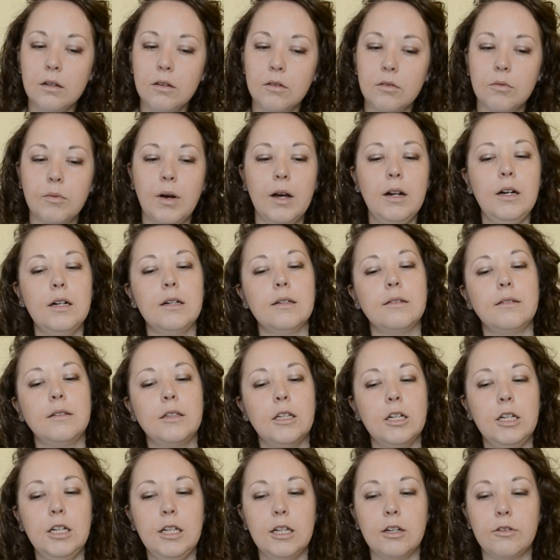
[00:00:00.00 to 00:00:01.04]
Water is
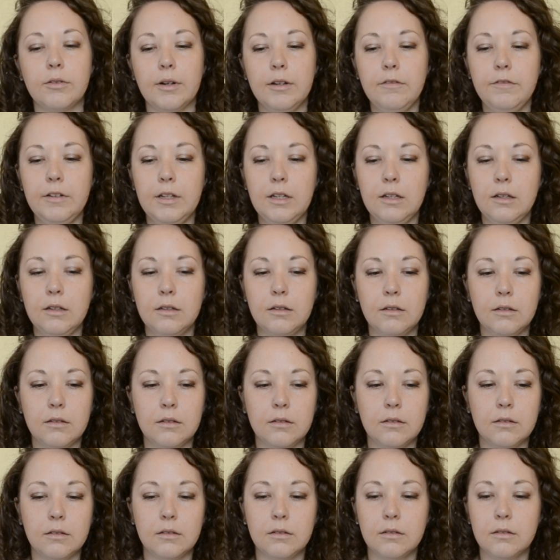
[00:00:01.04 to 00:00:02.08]
30 hryvnia?
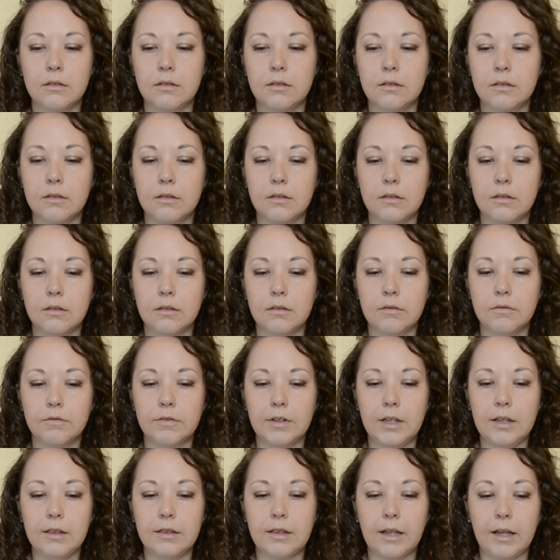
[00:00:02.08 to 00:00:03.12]

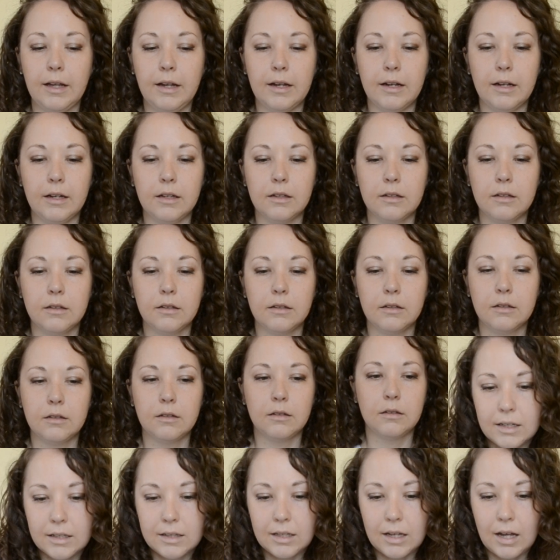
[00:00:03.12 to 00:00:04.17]
Get that.
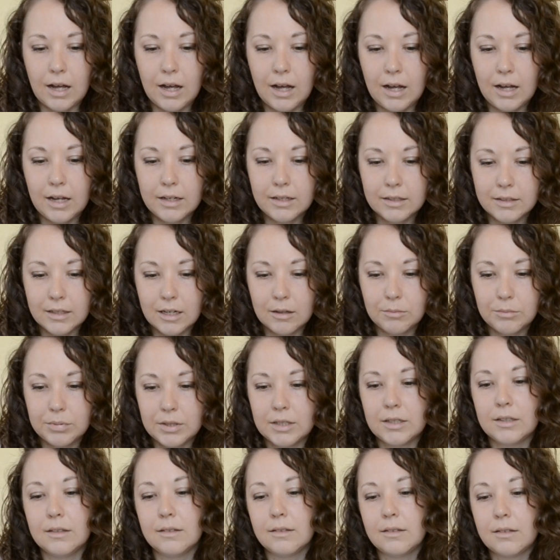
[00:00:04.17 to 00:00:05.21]
The odd
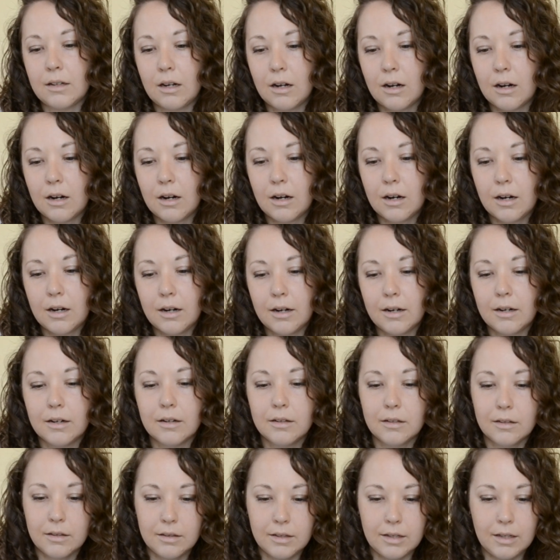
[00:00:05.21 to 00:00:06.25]
numbers
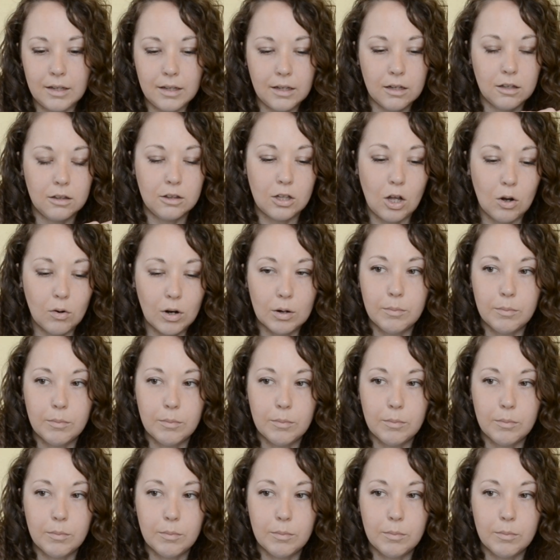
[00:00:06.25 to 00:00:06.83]
are the lower